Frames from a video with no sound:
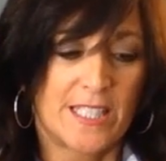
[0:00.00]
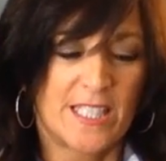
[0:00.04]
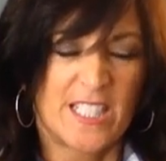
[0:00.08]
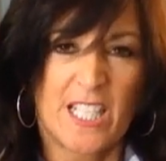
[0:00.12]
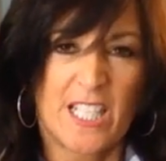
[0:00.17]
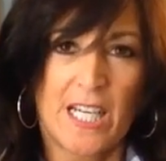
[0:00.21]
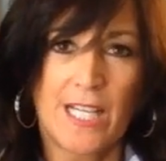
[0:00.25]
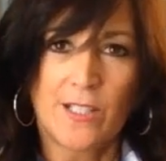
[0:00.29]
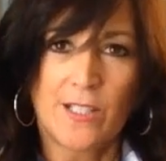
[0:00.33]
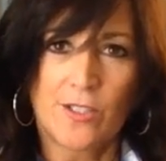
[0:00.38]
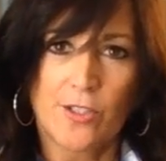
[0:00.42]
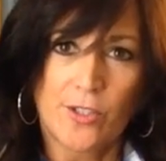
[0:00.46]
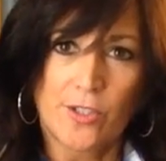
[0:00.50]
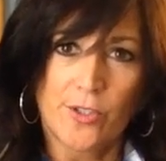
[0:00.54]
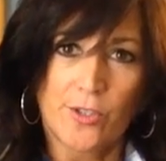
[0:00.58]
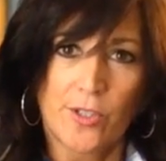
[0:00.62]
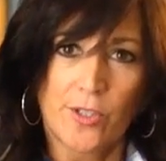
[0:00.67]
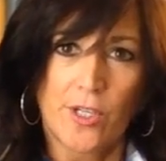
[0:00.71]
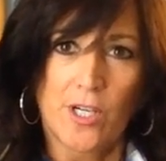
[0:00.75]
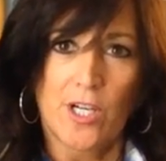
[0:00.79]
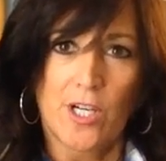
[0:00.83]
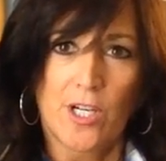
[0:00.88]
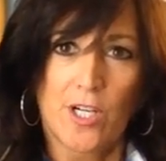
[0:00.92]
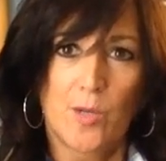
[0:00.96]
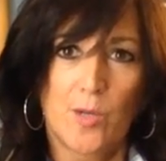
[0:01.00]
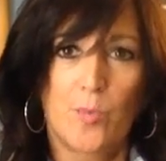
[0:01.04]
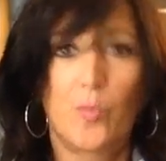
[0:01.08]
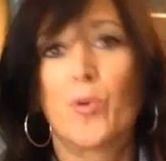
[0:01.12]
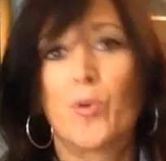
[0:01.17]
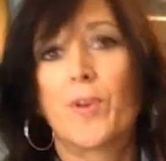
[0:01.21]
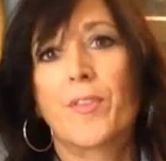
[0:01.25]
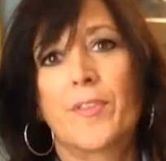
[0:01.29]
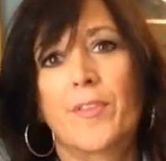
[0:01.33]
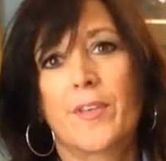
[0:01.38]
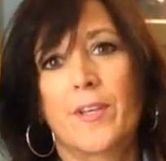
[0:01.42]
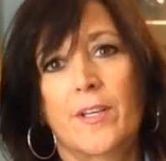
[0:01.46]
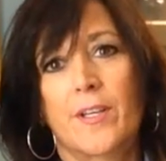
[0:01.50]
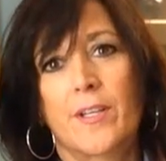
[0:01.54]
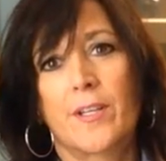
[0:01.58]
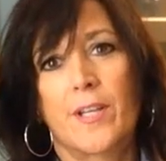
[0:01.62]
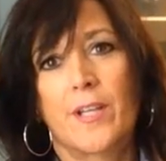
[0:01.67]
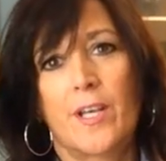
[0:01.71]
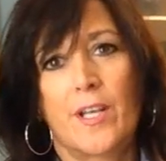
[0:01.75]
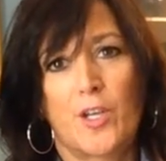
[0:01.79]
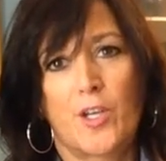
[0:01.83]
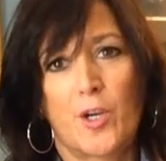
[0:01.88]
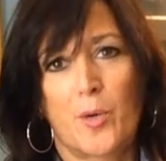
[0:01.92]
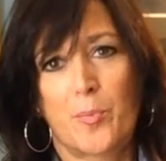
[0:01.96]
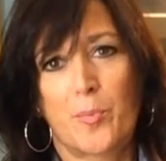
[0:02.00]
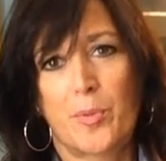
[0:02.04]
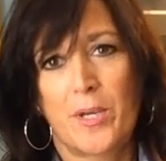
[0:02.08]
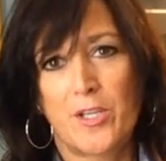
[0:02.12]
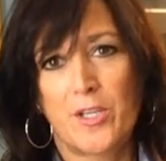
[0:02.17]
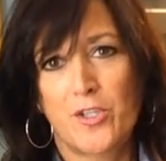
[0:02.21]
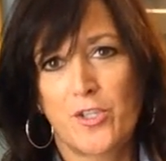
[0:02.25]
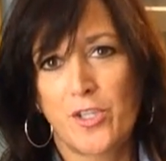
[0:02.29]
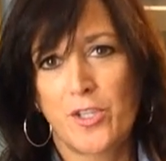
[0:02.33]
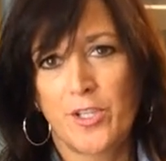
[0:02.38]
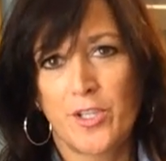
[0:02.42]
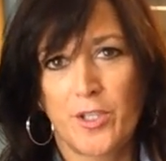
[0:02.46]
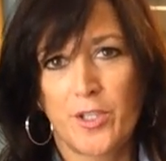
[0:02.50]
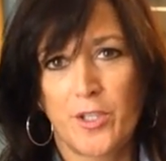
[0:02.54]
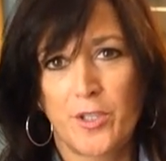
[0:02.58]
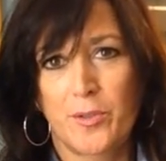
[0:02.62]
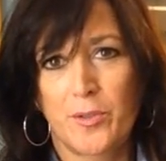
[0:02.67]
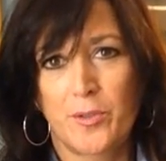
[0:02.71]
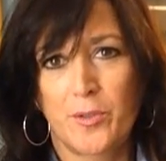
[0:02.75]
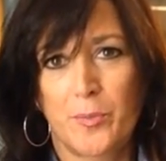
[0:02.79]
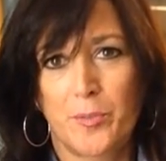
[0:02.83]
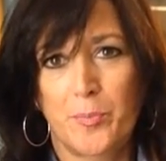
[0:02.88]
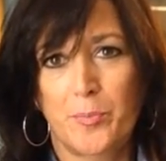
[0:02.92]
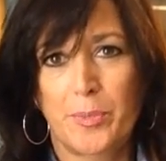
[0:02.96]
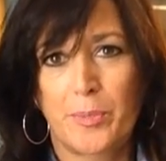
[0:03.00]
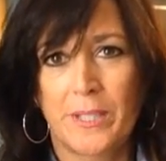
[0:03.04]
a tight strum with an arpeggio